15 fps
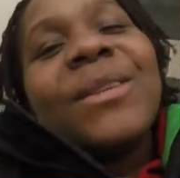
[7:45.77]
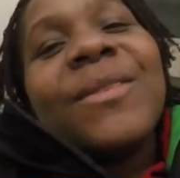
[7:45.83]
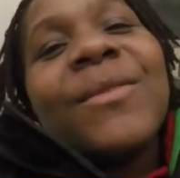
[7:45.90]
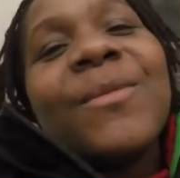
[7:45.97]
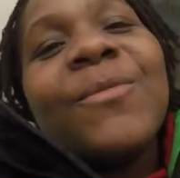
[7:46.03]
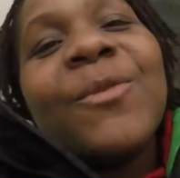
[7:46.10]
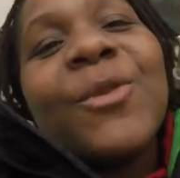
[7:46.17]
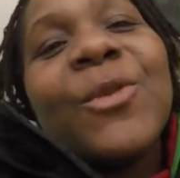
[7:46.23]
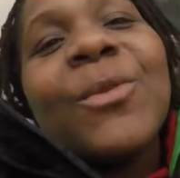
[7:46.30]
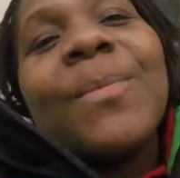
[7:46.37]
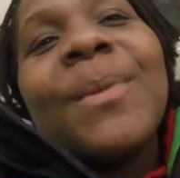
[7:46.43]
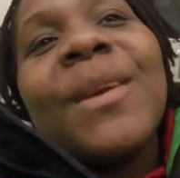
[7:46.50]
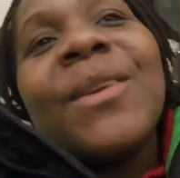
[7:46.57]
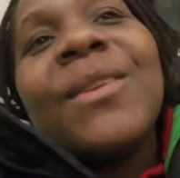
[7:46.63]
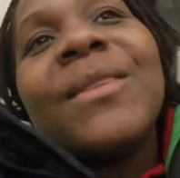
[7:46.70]
a different route
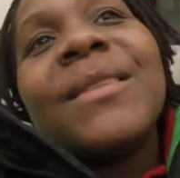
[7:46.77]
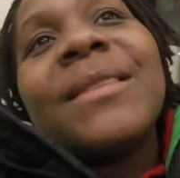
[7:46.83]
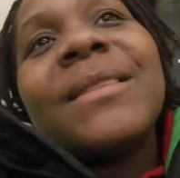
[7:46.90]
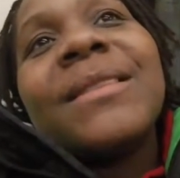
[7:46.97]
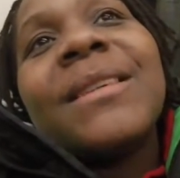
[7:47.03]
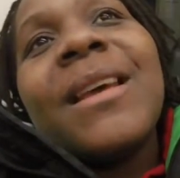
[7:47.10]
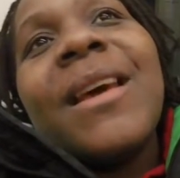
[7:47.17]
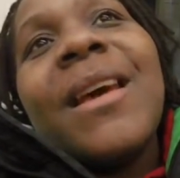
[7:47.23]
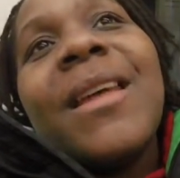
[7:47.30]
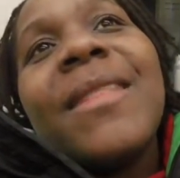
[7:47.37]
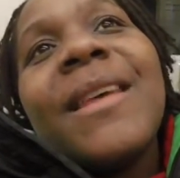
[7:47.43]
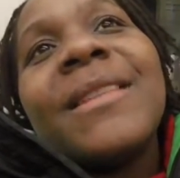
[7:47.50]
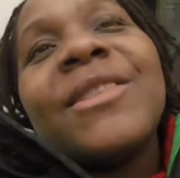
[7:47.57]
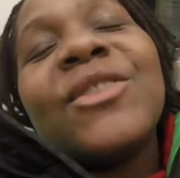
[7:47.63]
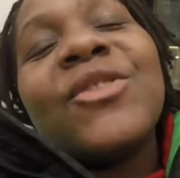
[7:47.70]
because
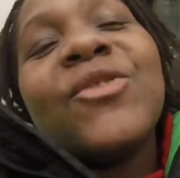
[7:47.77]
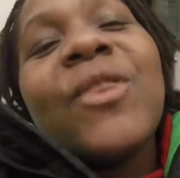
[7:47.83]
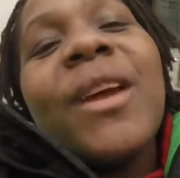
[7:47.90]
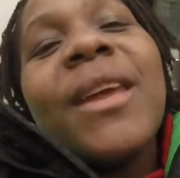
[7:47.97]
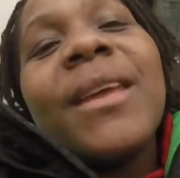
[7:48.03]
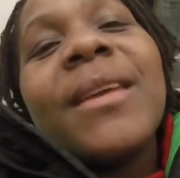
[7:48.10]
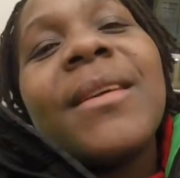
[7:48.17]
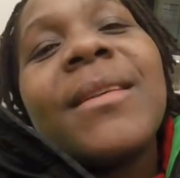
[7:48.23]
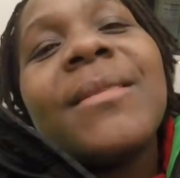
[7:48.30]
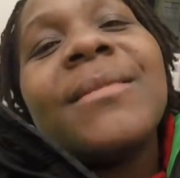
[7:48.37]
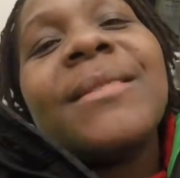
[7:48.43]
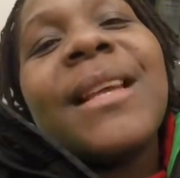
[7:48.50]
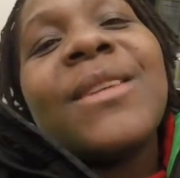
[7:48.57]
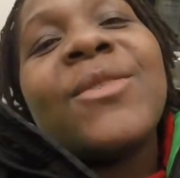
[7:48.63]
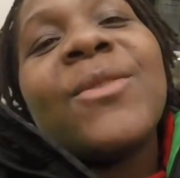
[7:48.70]
there's a strike
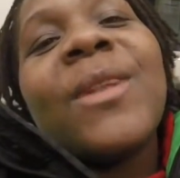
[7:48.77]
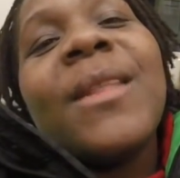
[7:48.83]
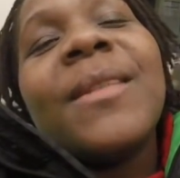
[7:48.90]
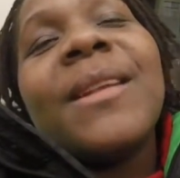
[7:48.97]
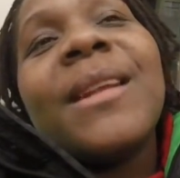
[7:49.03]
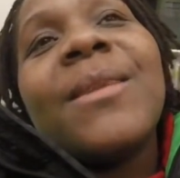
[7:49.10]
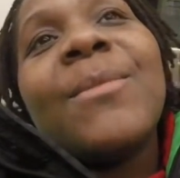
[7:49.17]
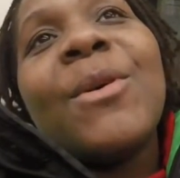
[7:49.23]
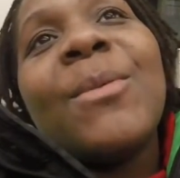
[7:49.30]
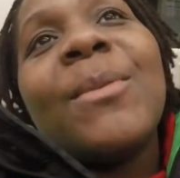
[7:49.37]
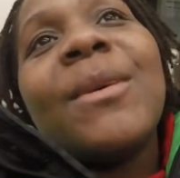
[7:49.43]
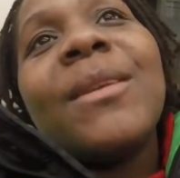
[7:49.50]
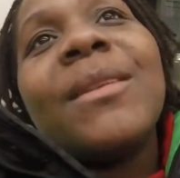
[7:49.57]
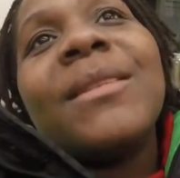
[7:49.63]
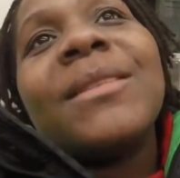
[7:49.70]
in central London at the
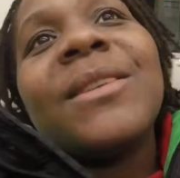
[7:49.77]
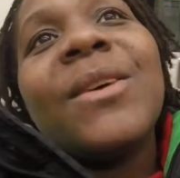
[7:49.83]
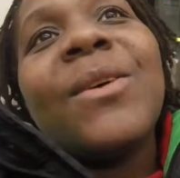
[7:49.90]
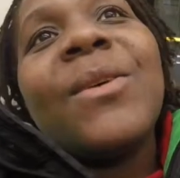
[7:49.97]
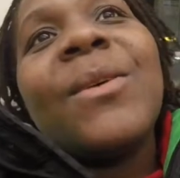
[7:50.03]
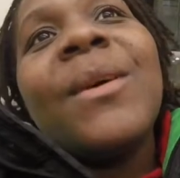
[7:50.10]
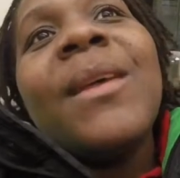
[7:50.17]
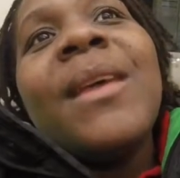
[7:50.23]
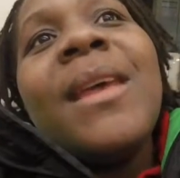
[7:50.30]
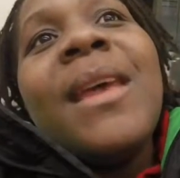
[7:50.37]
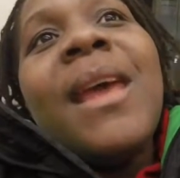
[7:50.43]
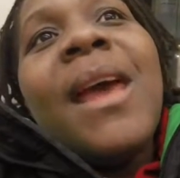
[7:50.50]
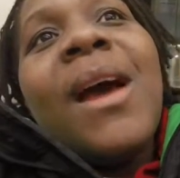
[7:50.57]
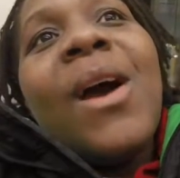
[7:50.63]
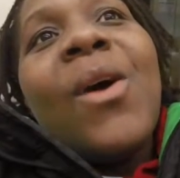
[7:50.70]
moment, so
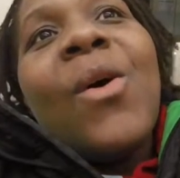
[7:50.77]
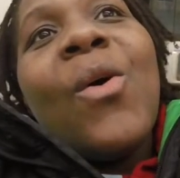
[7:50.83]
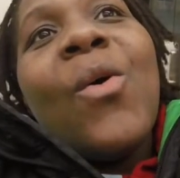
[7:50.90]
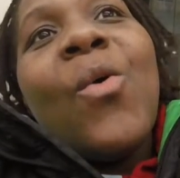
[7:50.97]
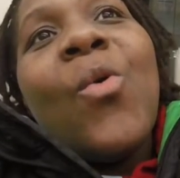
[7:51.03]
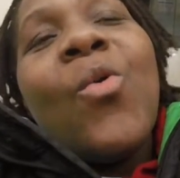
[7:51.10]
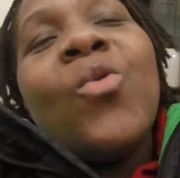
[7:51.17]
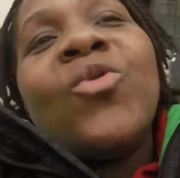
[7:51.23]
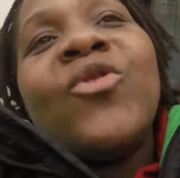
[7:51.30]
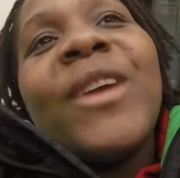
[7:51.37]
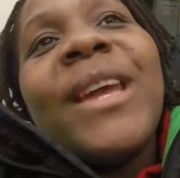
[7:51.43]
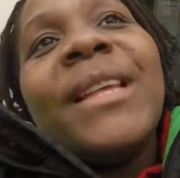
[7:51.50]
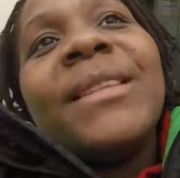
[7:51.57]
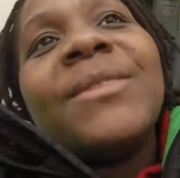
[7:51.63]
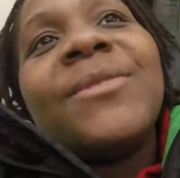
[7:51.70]
all
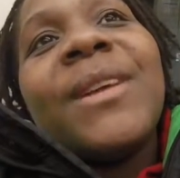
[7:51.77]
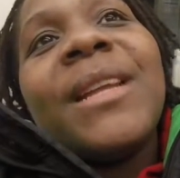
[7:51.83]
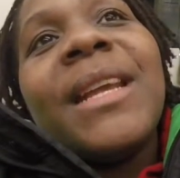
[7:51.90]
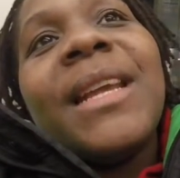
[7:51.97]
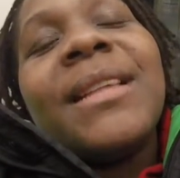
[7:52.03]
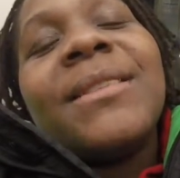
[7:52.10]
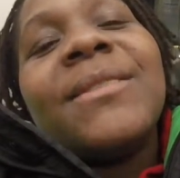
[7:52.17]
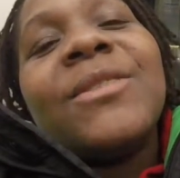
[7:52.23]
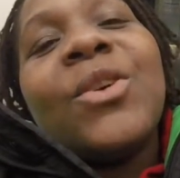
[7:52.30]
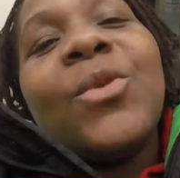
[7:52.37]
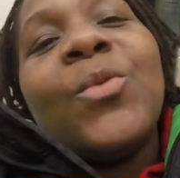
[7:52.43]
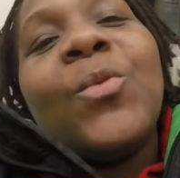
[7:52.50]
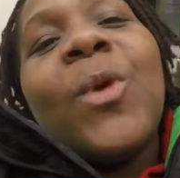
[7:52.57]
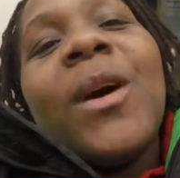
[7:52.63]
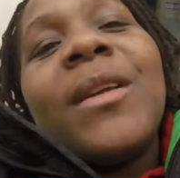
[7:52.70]
trains running in
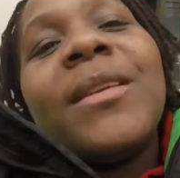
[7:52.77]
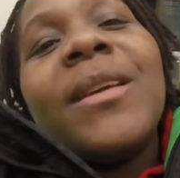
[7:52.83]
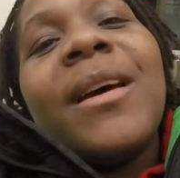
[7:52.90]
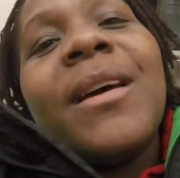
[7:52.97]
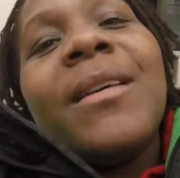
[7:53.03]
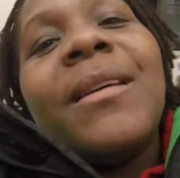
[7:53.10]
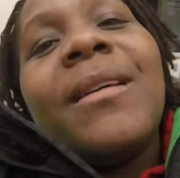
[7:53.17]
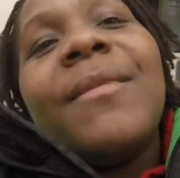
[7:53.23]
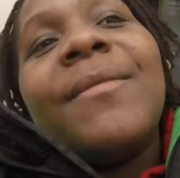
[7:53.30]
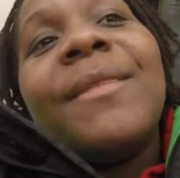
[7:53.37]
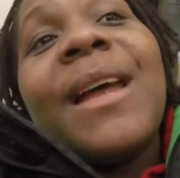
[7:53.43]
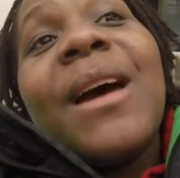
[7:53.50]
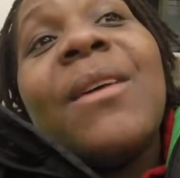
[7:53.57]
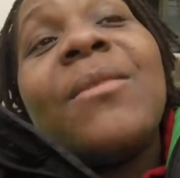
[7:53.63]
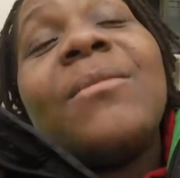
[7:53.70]
zone one
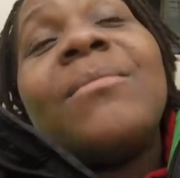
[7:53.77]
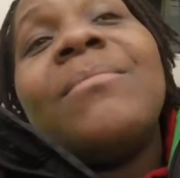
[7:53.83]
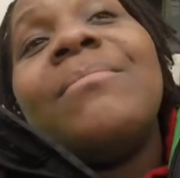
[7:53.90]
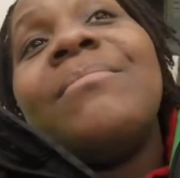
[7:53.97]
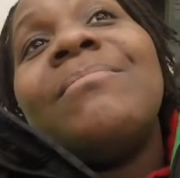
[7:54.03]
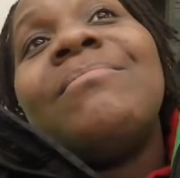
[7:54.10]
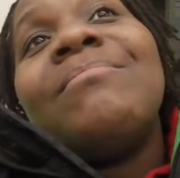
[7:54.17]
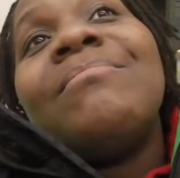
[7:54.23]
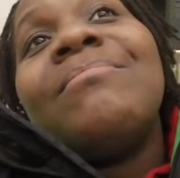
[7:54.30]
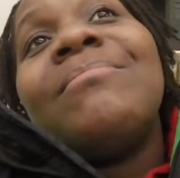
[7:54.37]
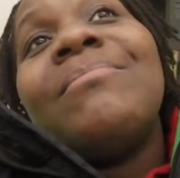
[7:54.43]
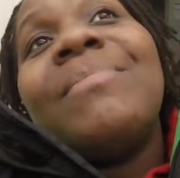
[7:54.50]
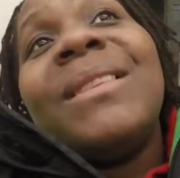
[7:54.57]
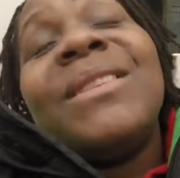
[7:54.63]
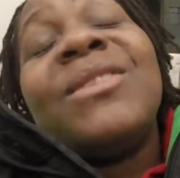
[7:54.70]
now.
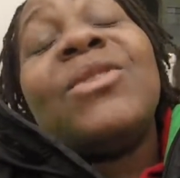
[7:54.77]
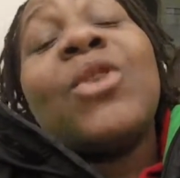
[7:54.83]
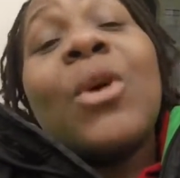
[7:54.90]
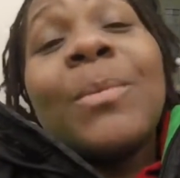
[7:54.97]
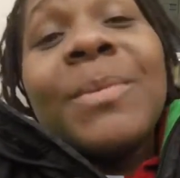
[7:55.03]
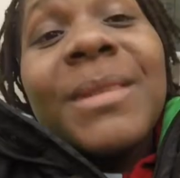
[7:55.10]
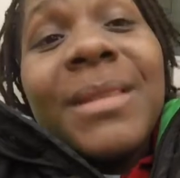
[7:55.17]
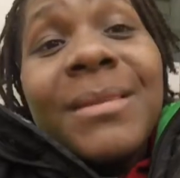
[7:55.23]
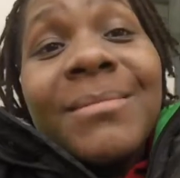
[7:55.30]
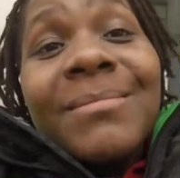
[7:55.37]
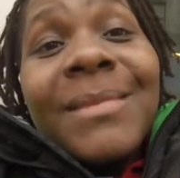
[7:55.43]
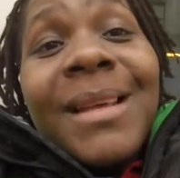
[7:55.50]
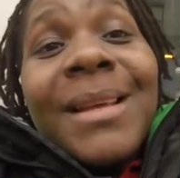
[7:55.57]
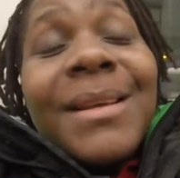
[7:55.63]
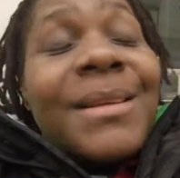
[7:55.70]
Stopped,
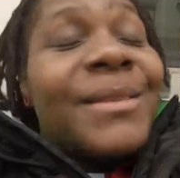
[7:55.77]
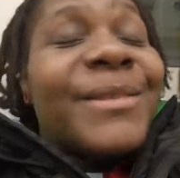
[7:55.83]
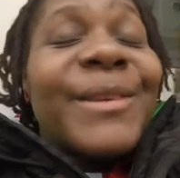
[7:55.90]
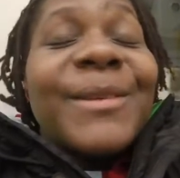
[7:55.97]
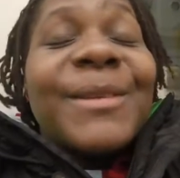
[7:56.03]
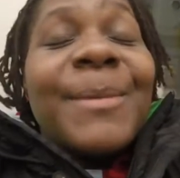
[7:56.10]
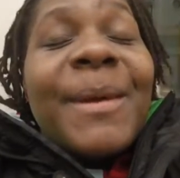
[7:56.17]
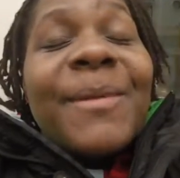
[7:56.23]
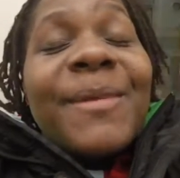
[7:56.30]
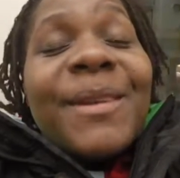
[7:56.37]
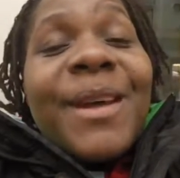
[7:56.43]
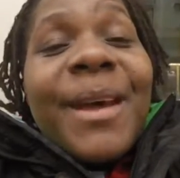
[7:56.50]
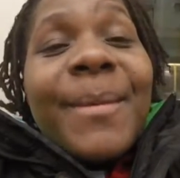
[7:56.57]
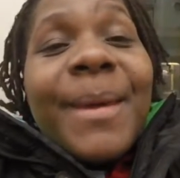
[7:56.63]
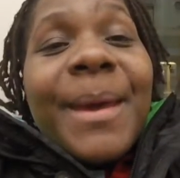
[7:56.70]
so it's a bit of a
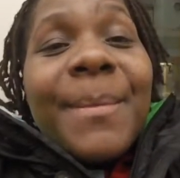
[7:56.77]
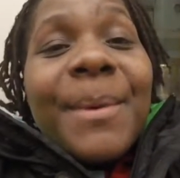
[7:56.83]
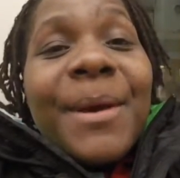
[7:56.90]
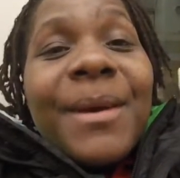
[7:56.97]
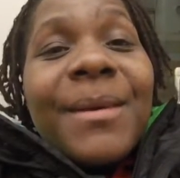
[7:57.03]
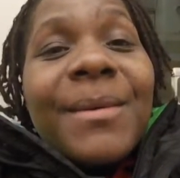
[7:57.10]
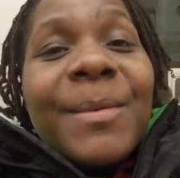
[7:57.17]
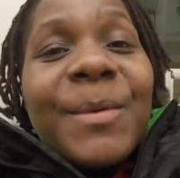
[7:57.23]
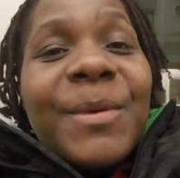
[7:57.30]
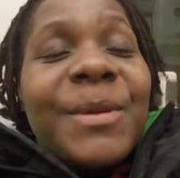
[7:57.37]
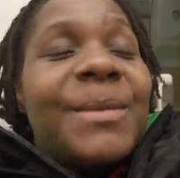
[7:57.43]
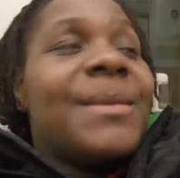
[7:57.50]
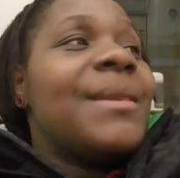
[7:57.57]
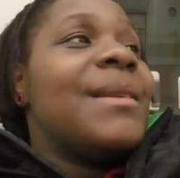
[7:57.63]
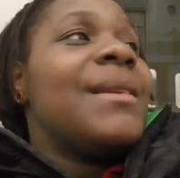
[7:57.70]
nightmare, but we're
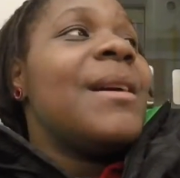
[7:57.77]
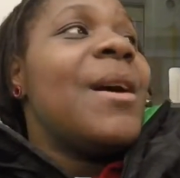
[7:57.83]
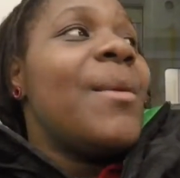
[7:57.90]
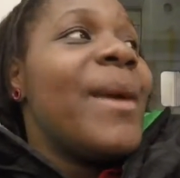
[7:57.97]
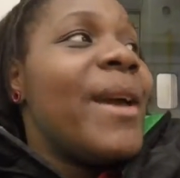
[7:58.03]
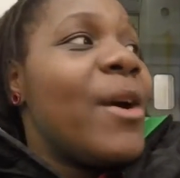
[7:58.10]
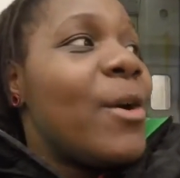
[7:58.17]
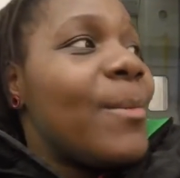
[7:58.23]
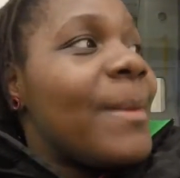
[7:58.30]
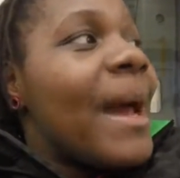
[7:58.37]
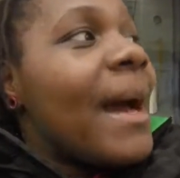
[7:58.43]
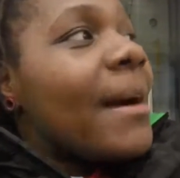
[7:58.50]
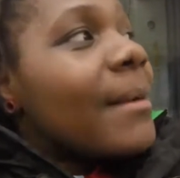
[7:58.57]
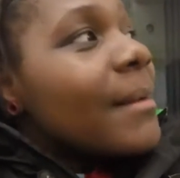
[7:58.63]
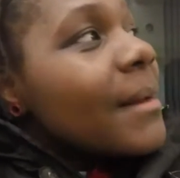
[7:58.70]
on our way home
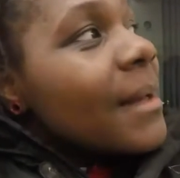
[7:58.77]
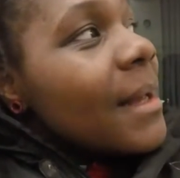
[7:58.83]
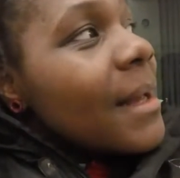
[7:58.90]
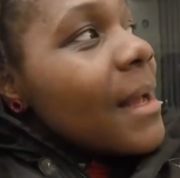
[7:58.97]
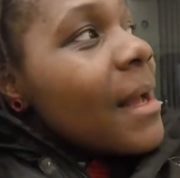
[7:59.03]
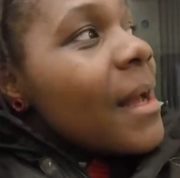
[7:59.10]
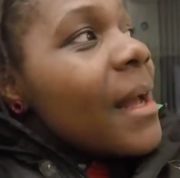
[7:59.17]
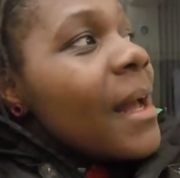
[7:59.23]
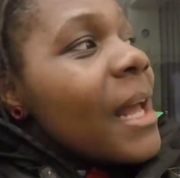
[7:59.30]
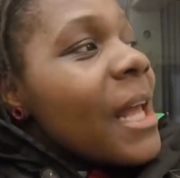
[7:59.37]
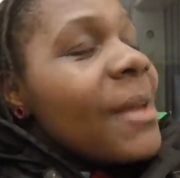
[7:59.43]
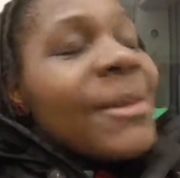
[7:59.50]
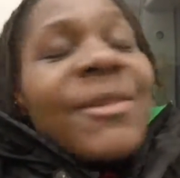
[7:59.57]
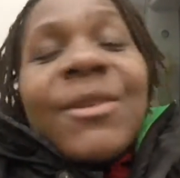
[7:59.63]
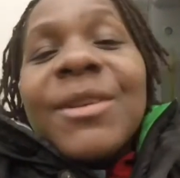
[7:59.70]
now.
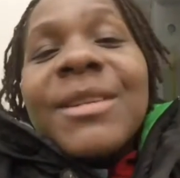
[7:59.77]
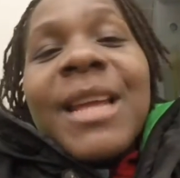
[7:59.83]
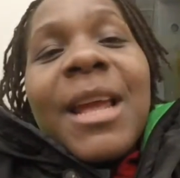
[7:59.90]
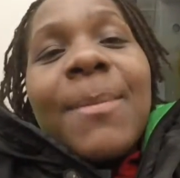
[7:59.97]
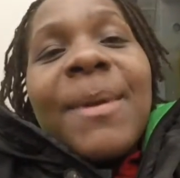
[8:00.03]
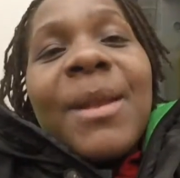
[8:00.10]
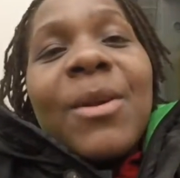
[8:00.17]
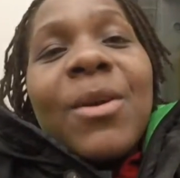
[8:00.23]
It's gonna take a bit